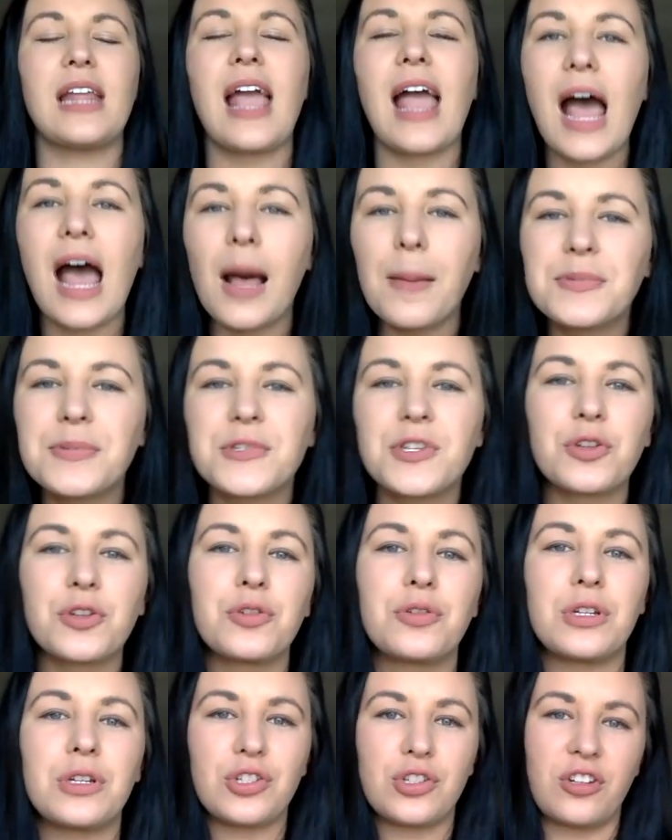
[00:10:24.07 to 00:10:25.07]

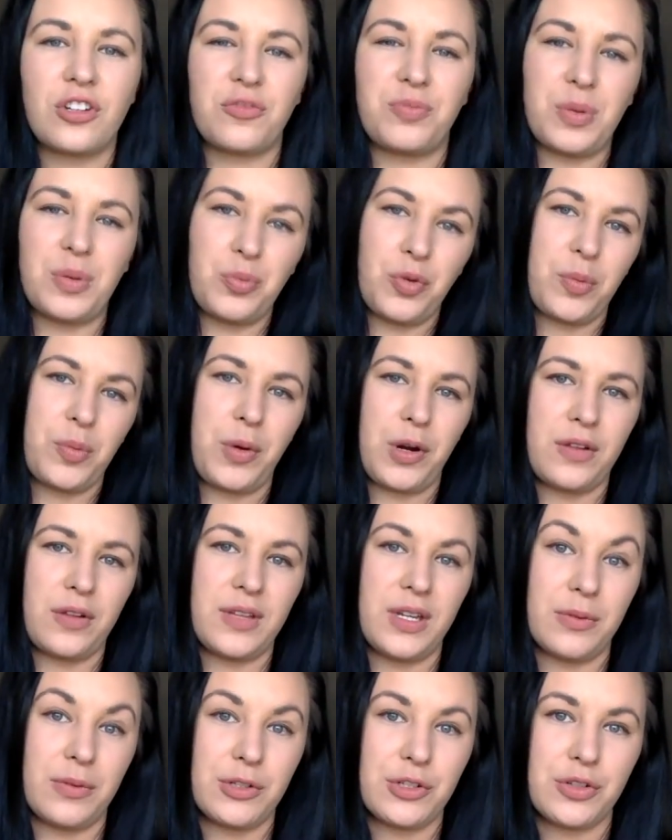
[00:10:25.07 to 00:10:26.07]
Absolutely should have been more part of
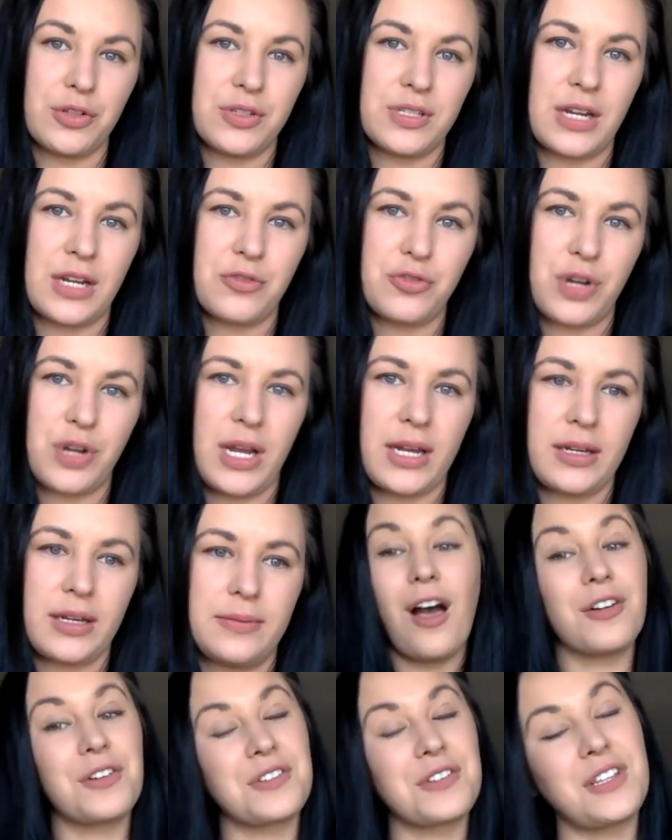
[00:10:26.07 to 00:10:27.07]
the original soundtrack.
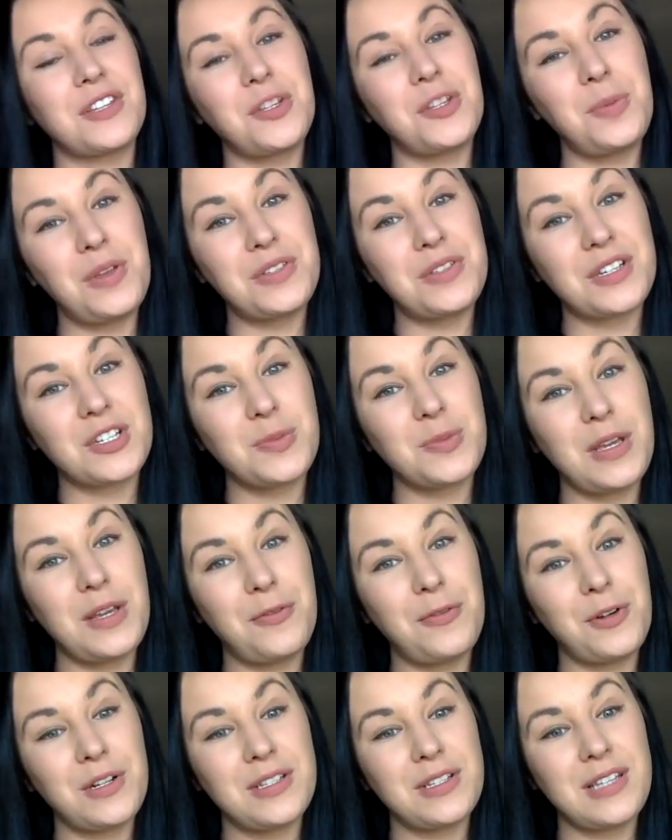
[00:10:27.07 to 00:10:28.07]
I'll just let the music speak
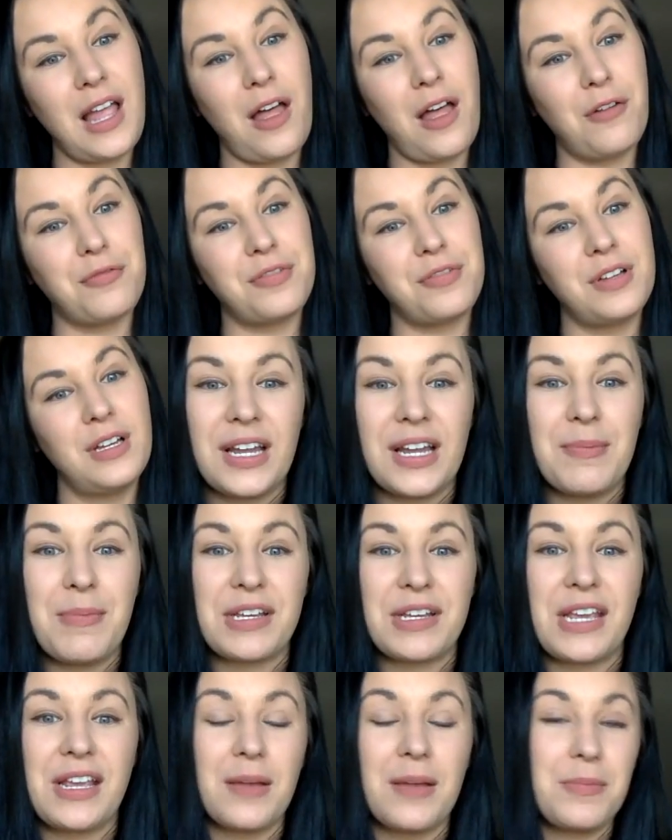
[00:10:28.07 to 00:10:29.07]
for itself in
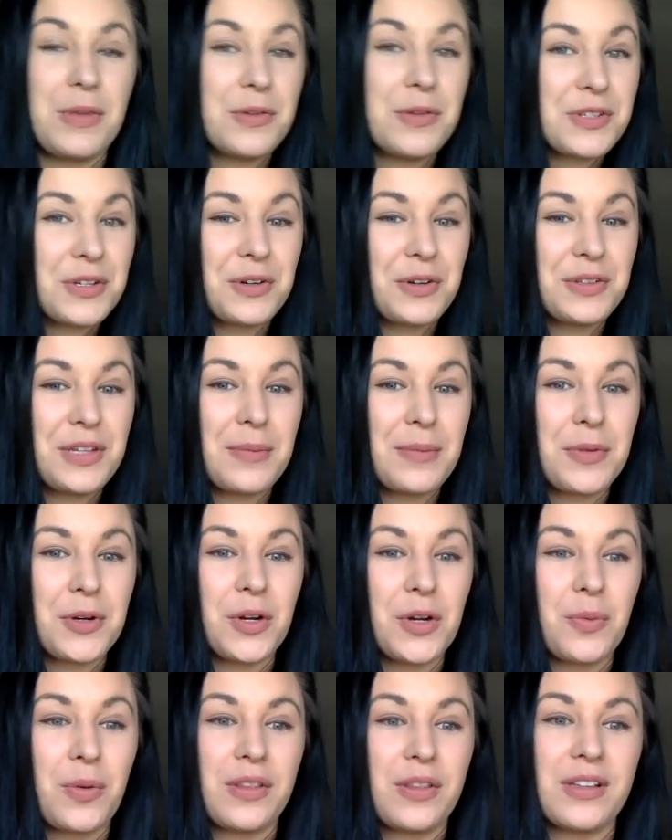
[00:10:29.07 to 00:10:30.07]
making a musical
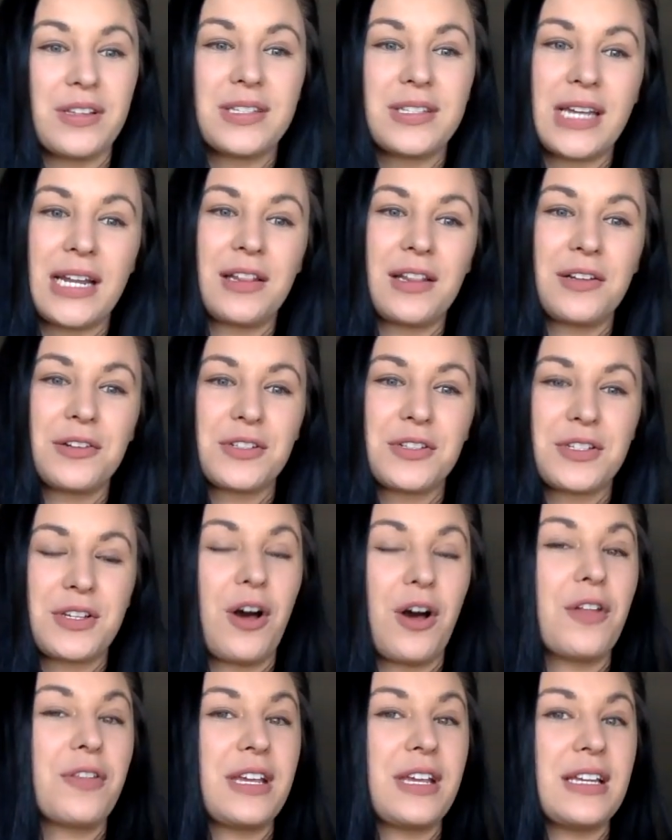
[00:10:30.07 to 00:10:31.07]
number where the settlers
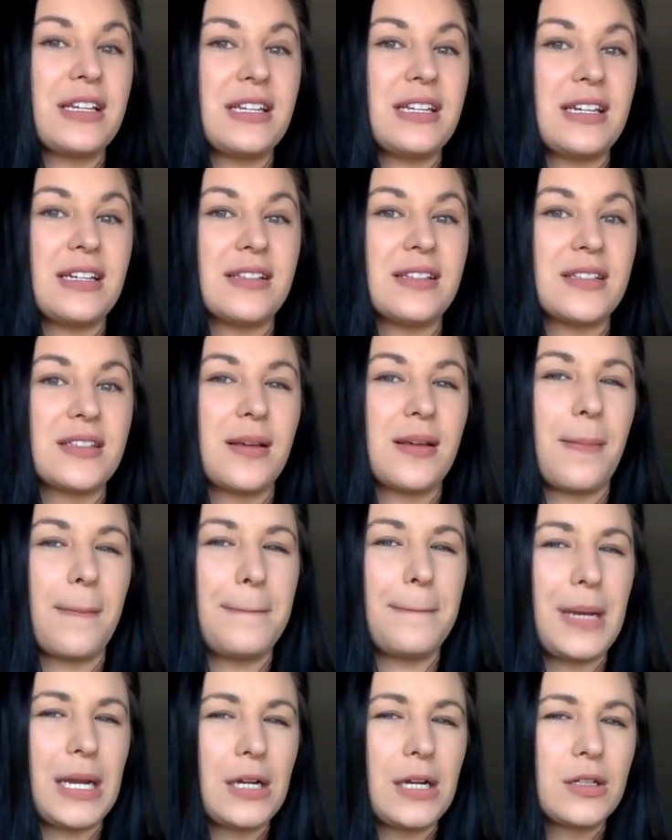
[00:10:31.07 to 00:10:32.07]
call the Indians
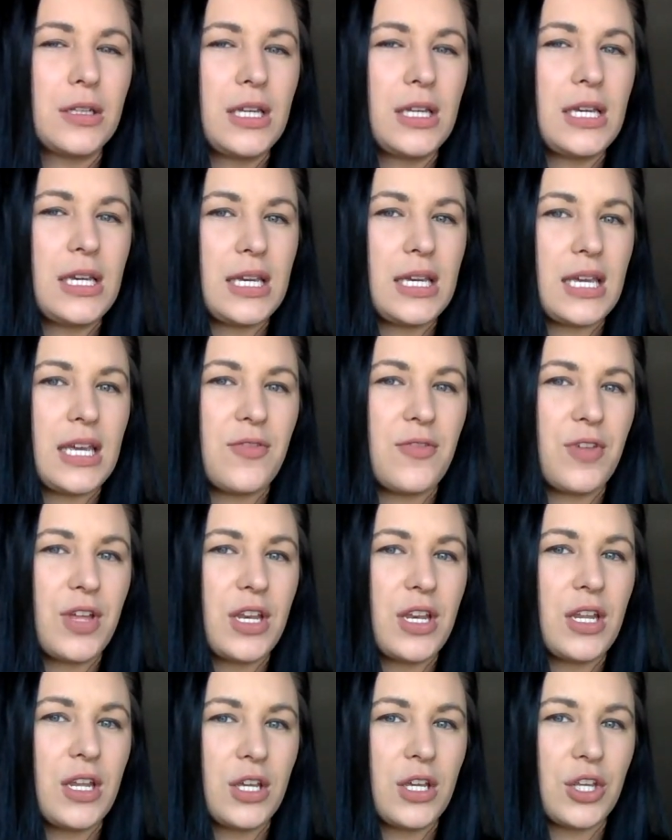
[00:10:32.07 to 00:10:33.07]
barely
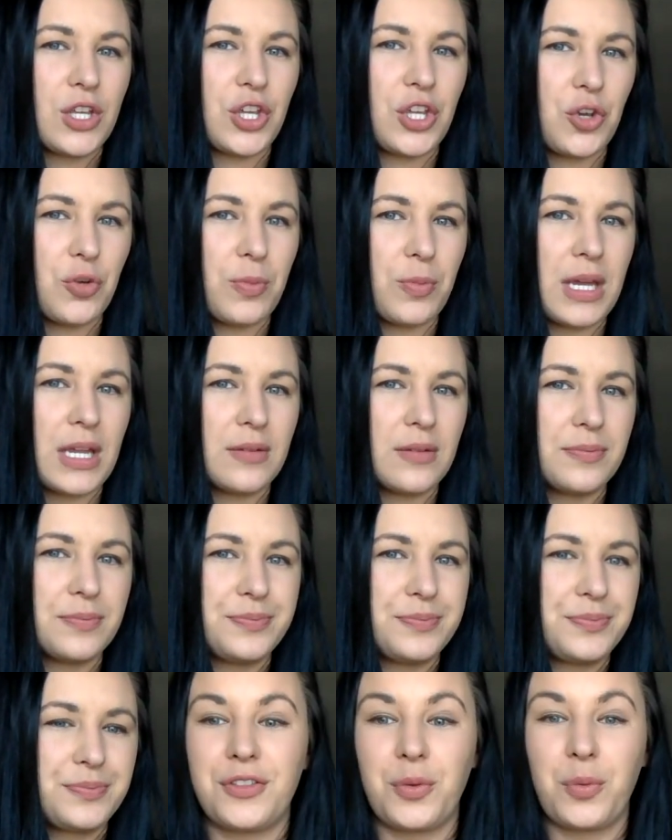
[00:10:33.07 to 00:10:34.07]
even human.
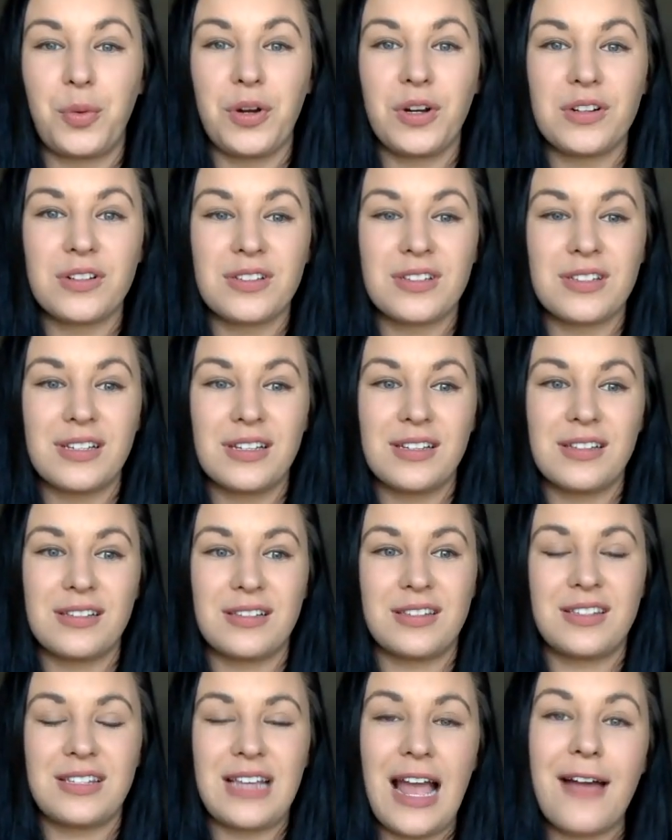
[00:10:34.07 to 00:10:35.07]
The words
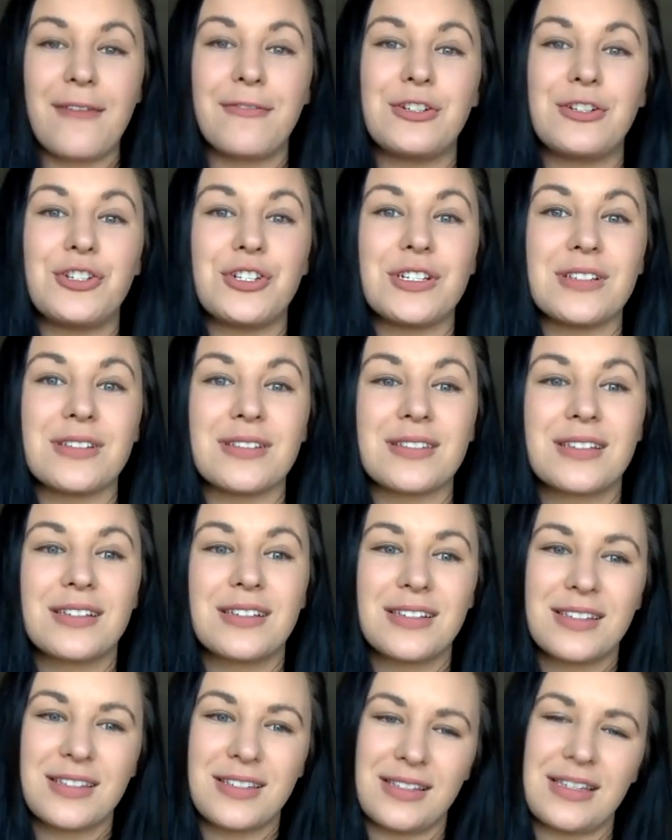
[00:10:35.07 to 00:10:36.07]
savages,
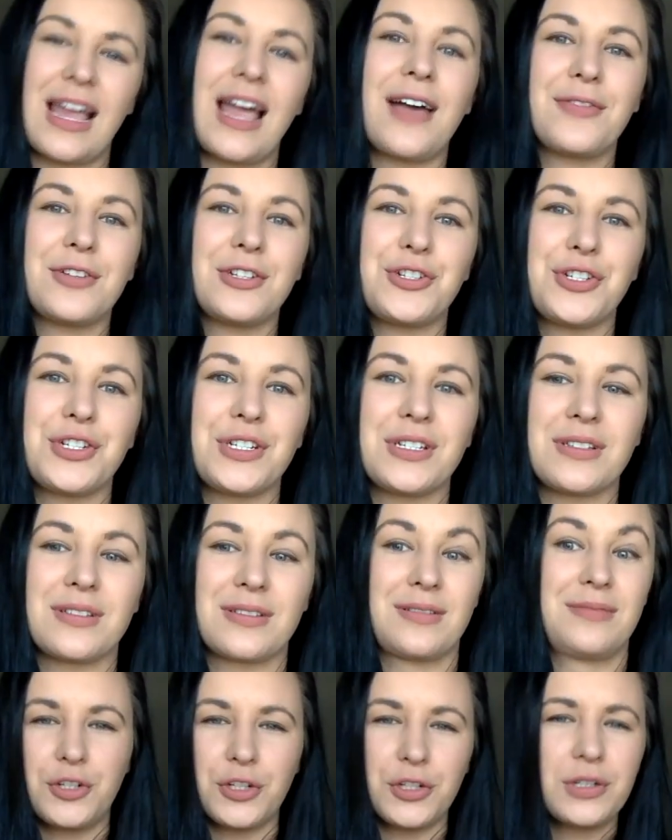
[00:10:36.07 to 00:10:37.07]

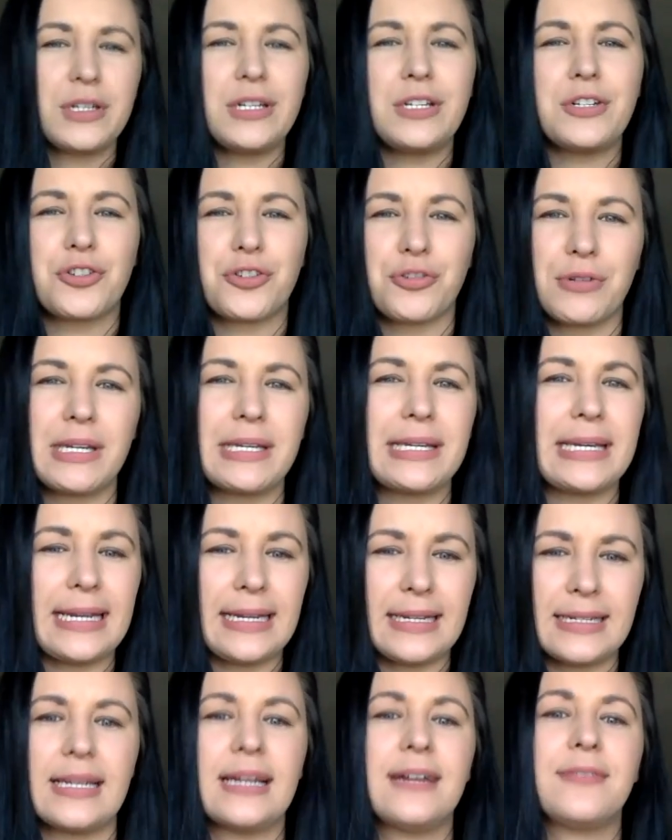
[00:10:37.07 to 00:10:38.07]
savages, dirty
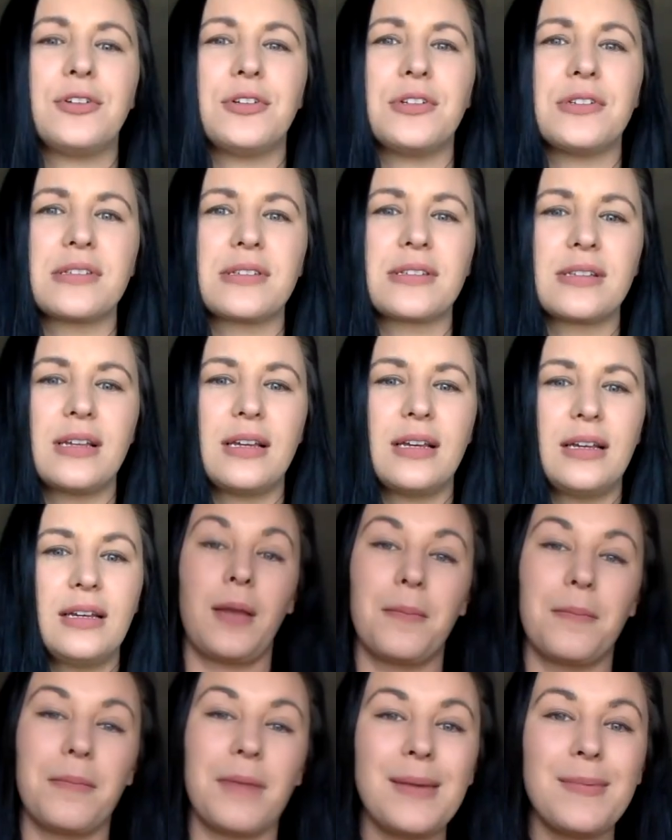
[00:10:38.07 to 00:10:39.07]
shrieking devils.
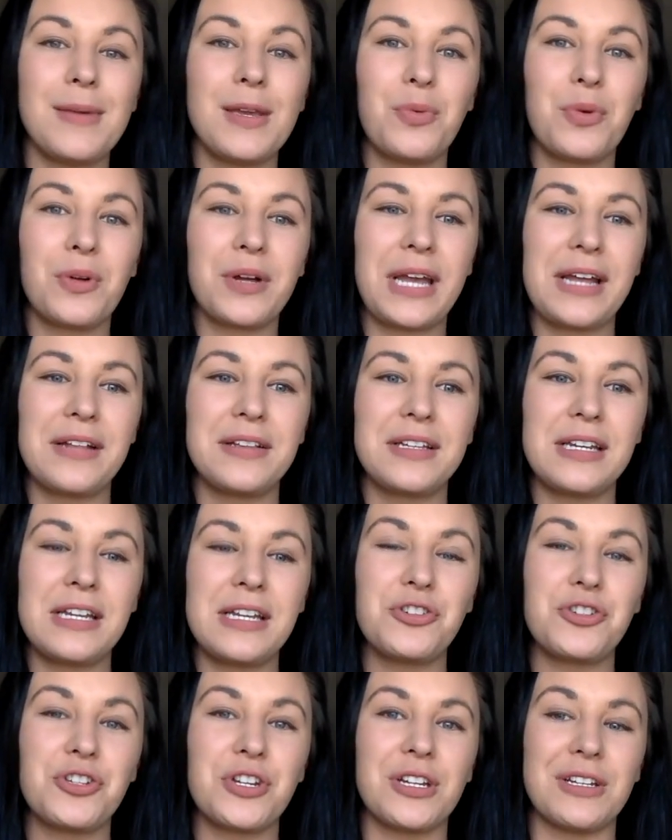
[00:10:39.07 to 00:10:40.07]
Maybe we'll kill an
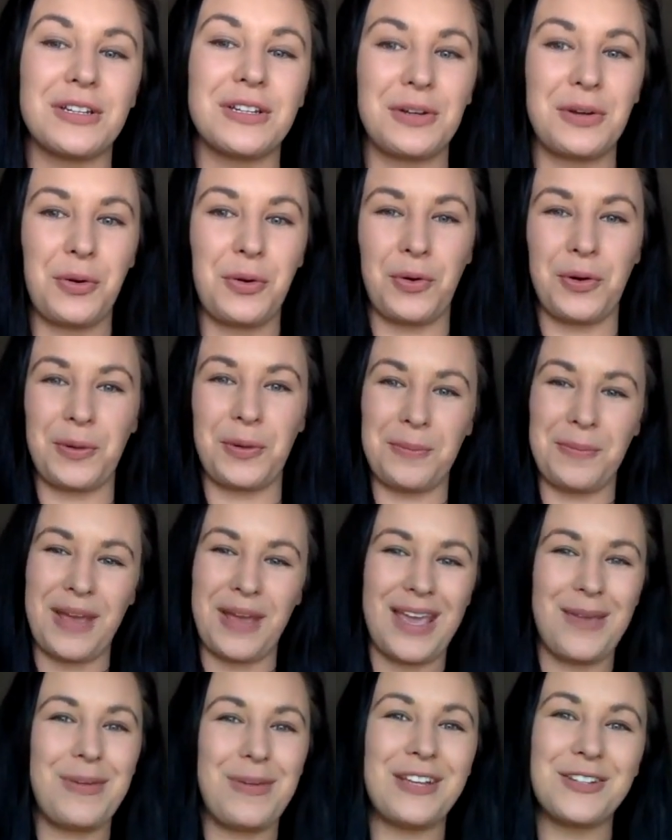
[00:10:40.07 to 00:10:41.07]
Injun, or
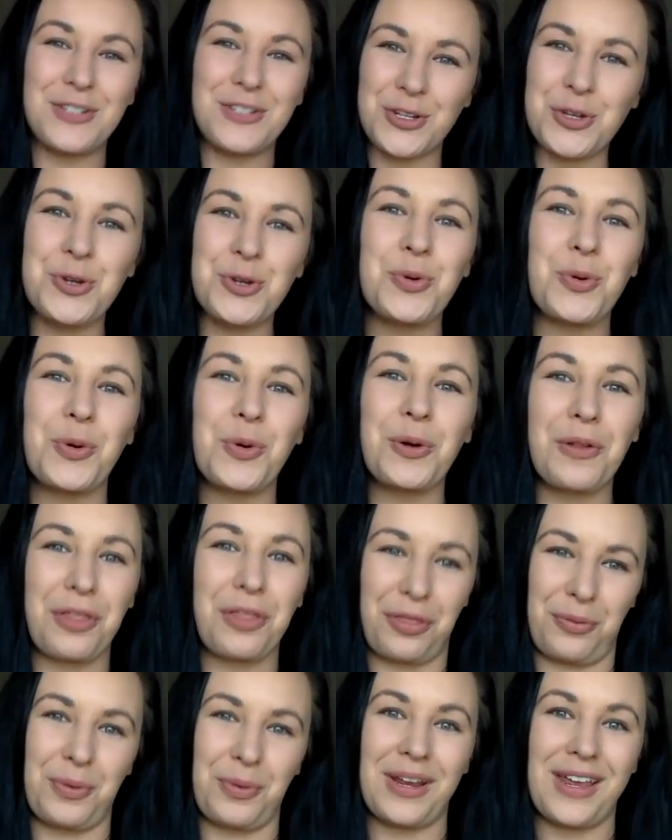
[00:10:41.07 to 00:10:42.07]
maybe 2 or
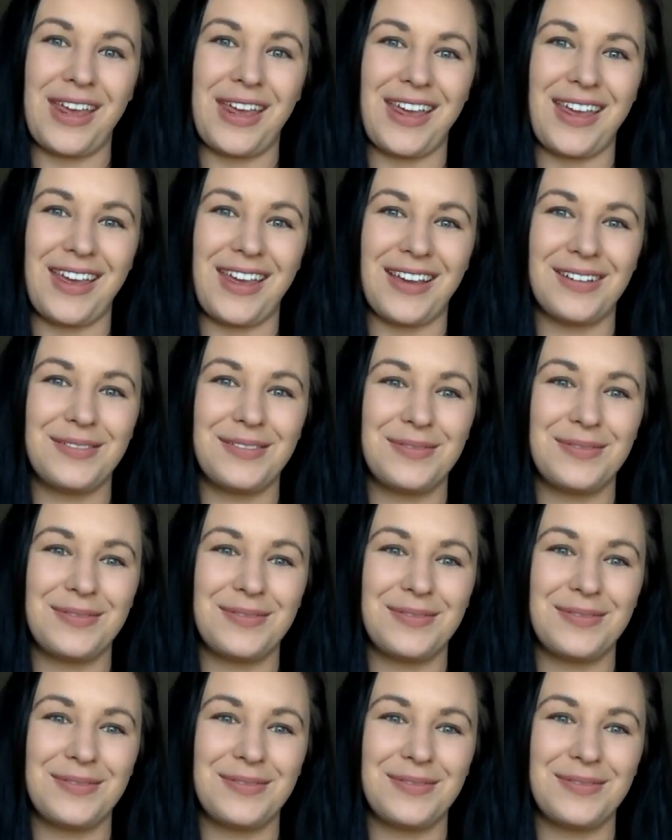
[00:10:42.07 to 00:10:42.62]
3.